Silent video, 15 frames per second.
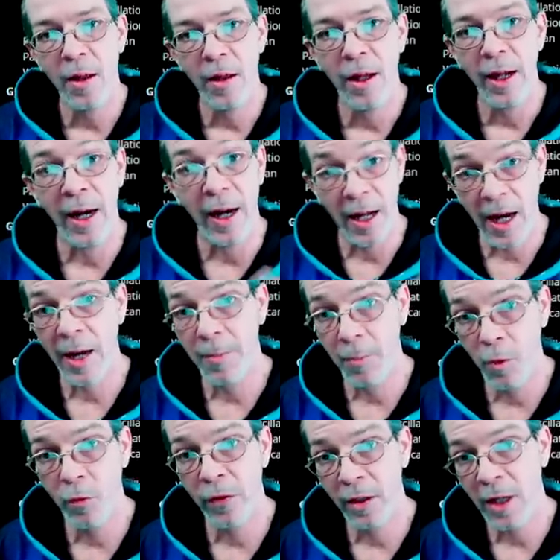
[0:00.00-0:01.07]
and I got it
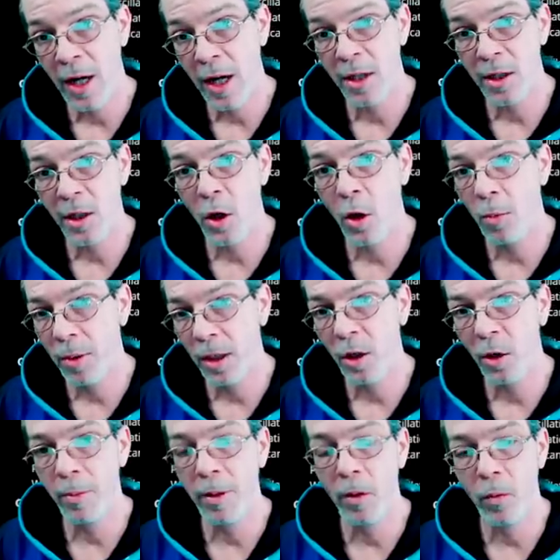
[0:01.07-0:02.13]
moving kind of slow, but a
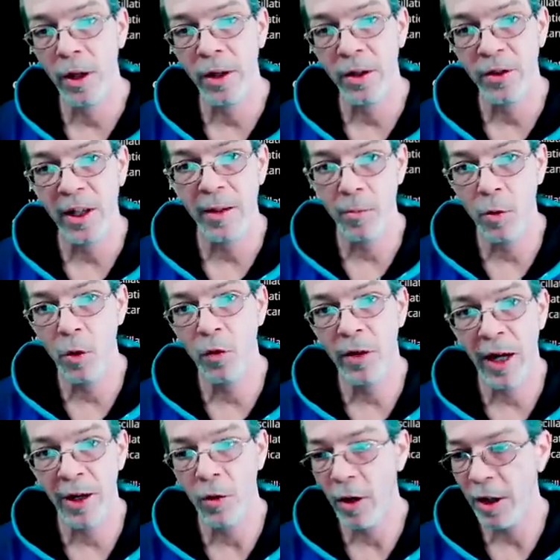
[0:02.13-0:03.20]
little bit where you can see it move. Cause
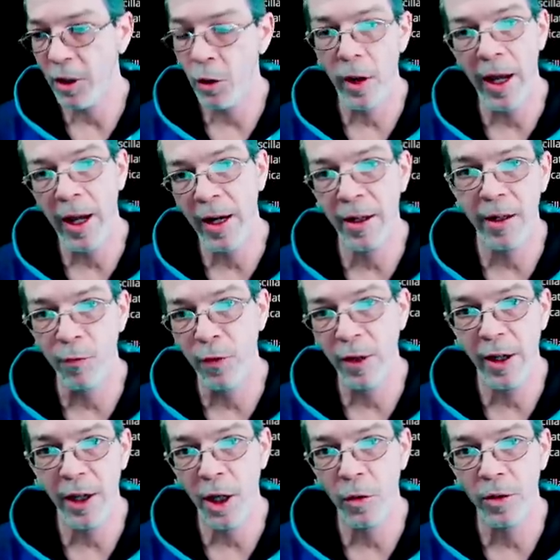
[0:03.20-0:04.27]
I know I do edit the
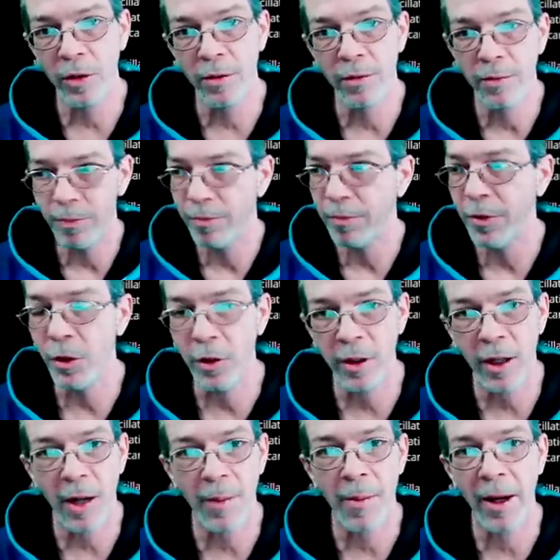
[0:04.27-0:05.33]
video, and you know,
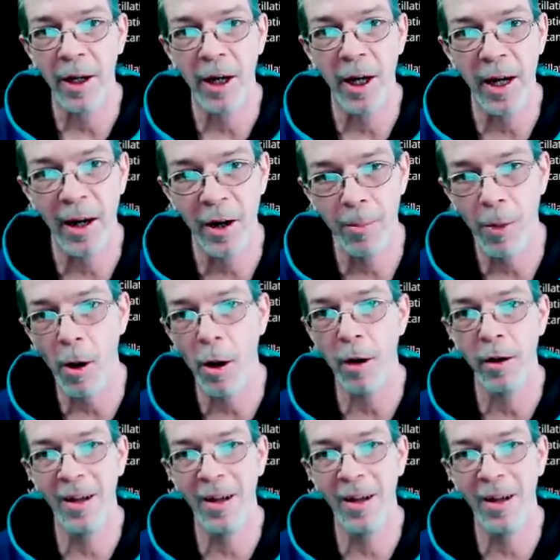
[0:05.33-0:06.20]
I might cut out a part